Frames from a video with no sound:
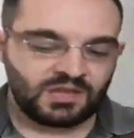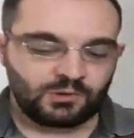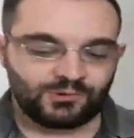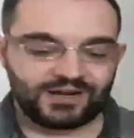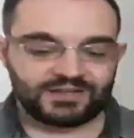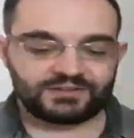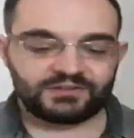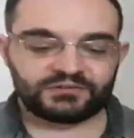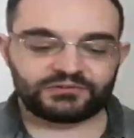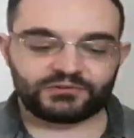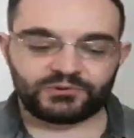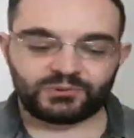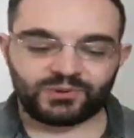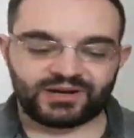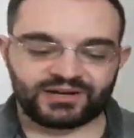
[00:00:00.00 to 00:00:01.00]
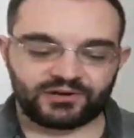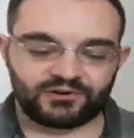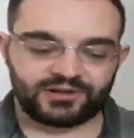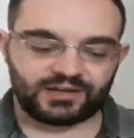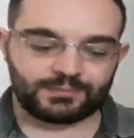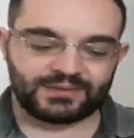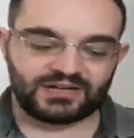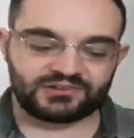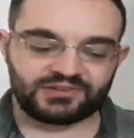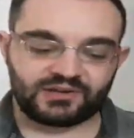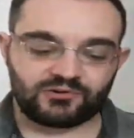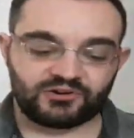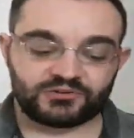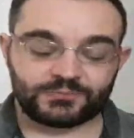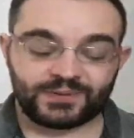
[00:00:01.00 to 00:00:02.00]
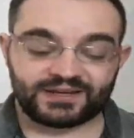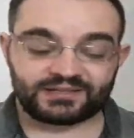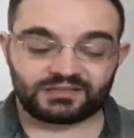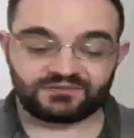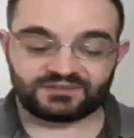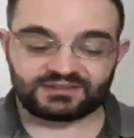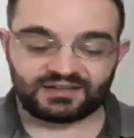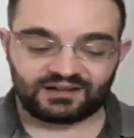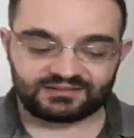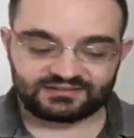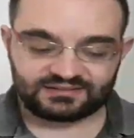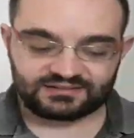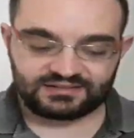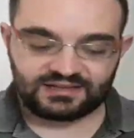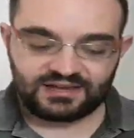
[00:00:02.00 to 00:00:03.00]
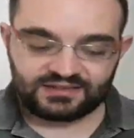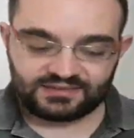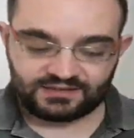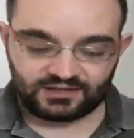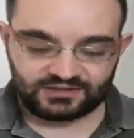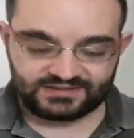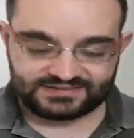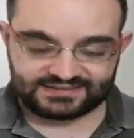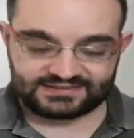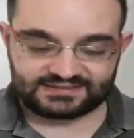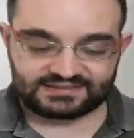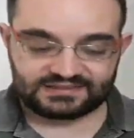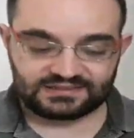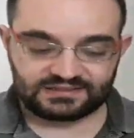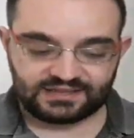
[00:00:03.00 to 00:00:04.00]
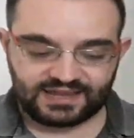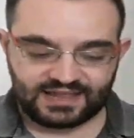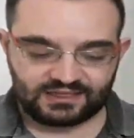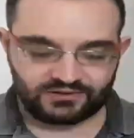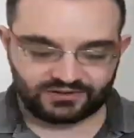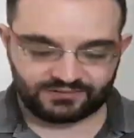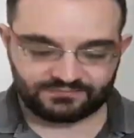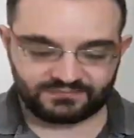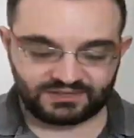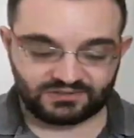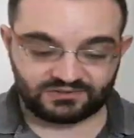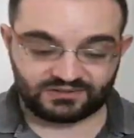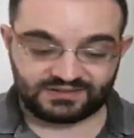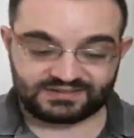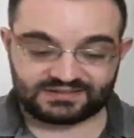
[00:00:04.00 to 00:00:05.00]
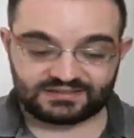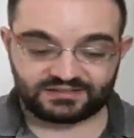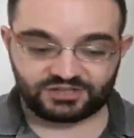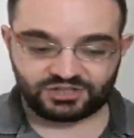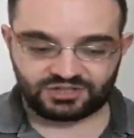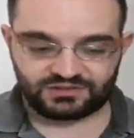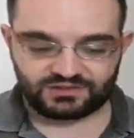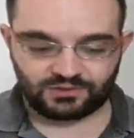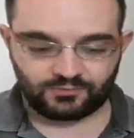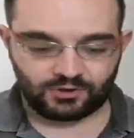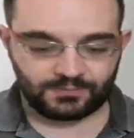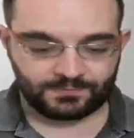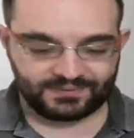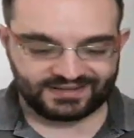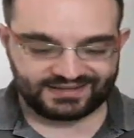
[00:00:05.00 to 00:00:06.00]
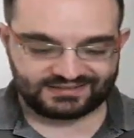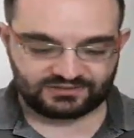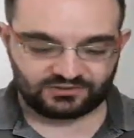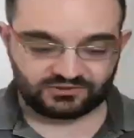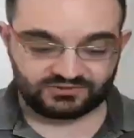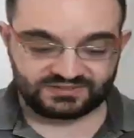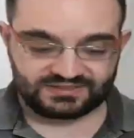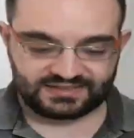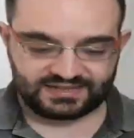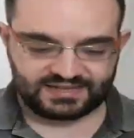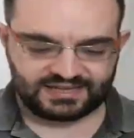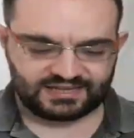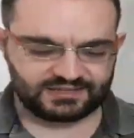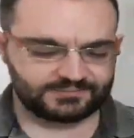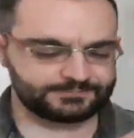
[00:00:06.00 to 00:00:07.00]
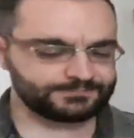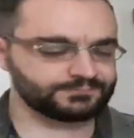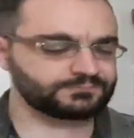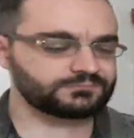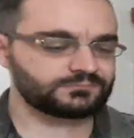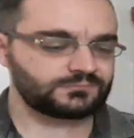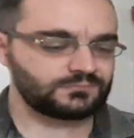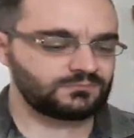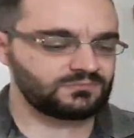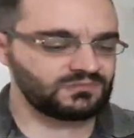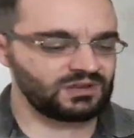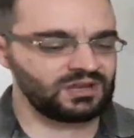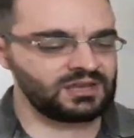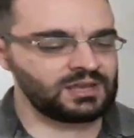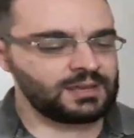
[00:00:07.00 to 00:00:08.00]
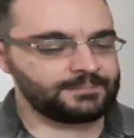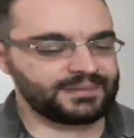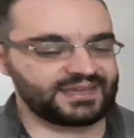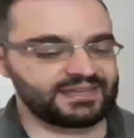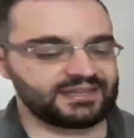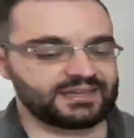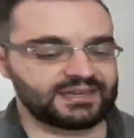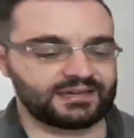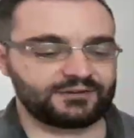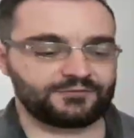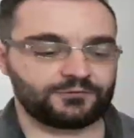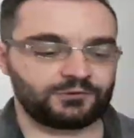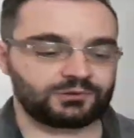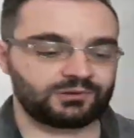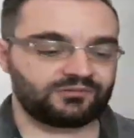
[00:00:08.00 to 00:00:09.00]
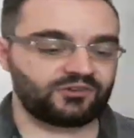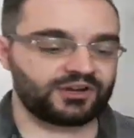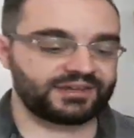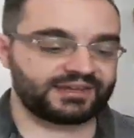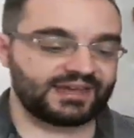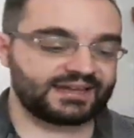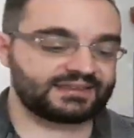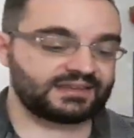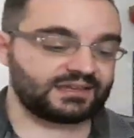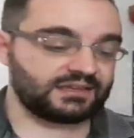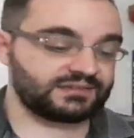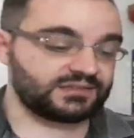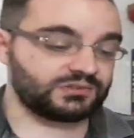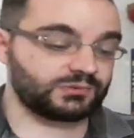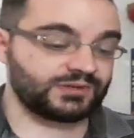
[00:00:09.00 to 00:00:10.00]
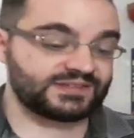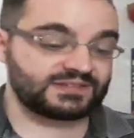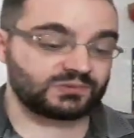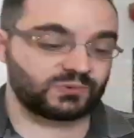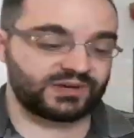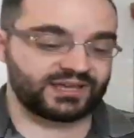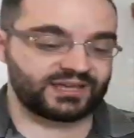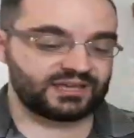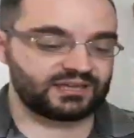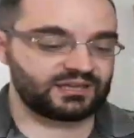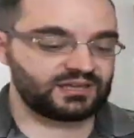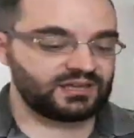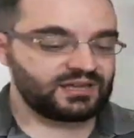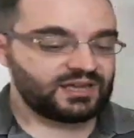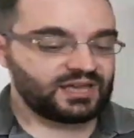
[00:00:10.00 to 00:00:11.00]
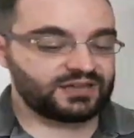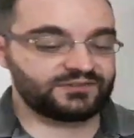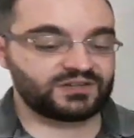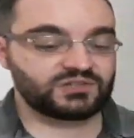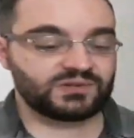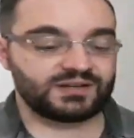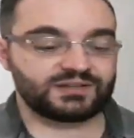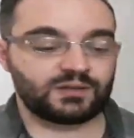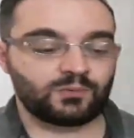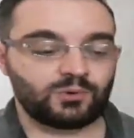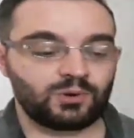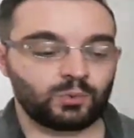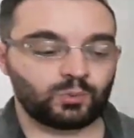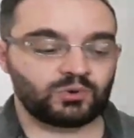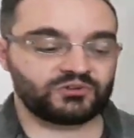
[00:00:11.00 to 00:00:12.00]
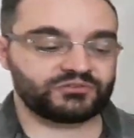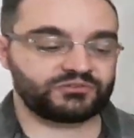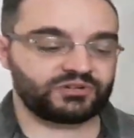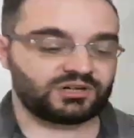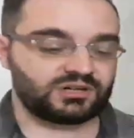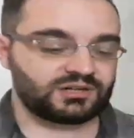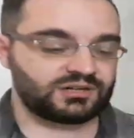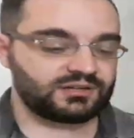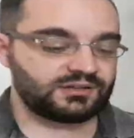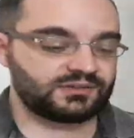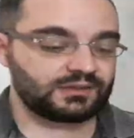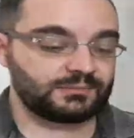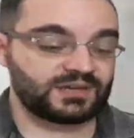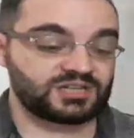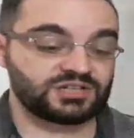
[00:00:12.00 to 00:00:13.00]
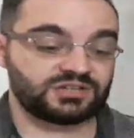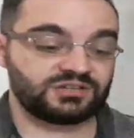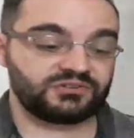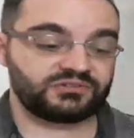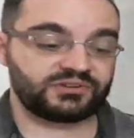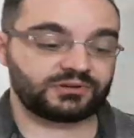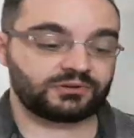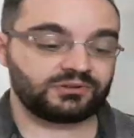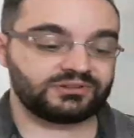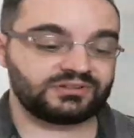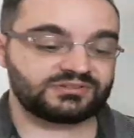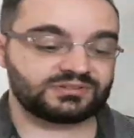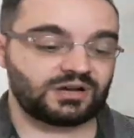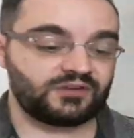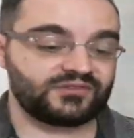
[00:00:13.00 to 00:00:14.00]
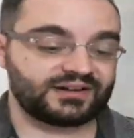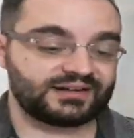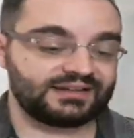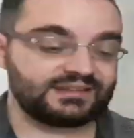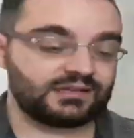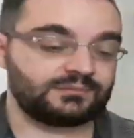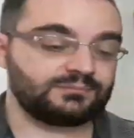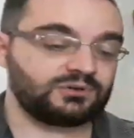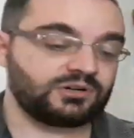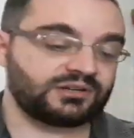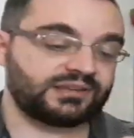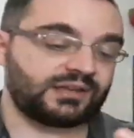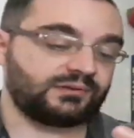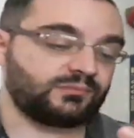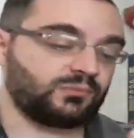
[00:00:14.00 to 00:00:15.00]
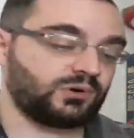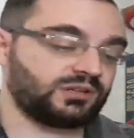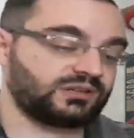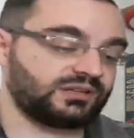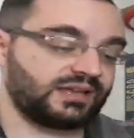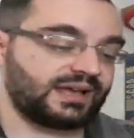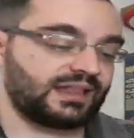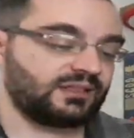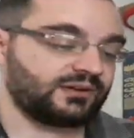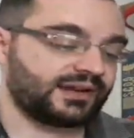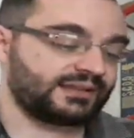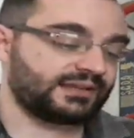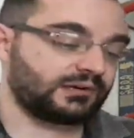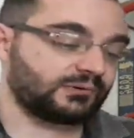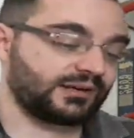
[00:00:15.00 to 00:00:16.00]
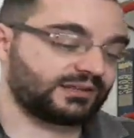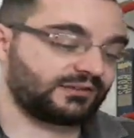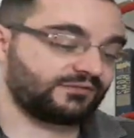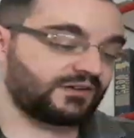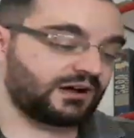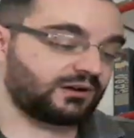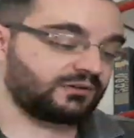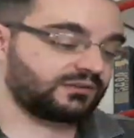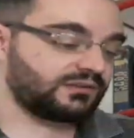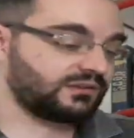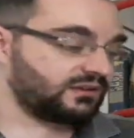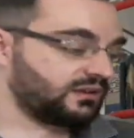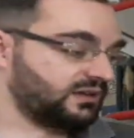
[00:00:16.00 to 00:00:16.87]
While those two were going about their respective tasks, the others assisted Gallor in minutely searching the whole place once again, being careful to avoid getting in the druid's way. Eventually the wall was done. The magic user could discover little more than what Gallor had already found.